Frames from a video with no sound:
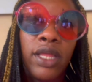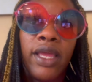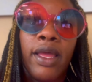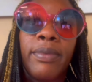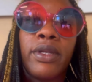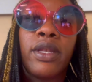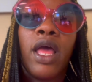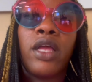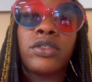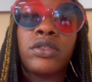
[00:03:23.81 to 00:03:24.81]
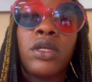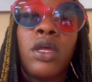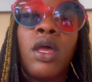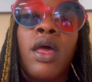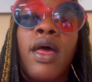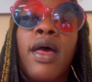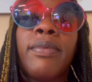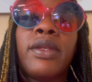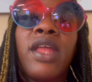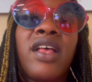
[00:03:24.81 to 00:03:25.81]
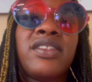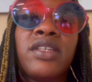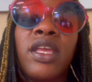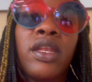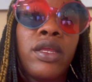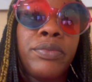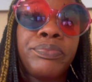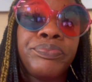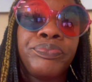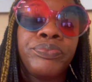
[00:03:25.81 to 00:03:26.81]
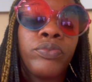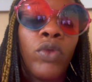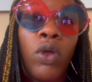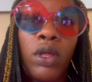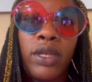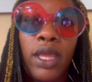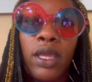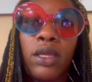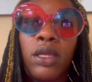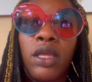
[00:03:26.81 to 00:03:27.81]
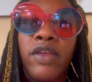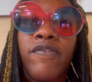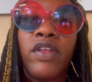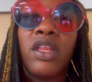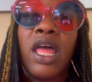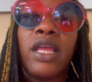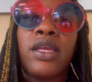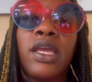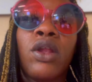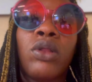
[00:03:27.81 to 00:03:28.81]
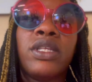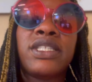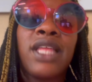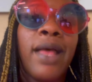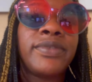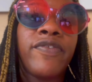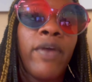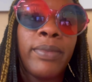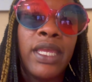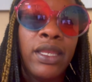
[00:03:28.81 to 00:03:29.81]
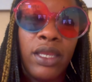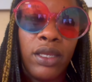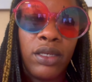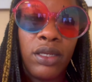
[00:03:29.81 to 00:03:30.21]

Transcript: Like I've been nauseated all day. It feel like it only stops if I'm eating.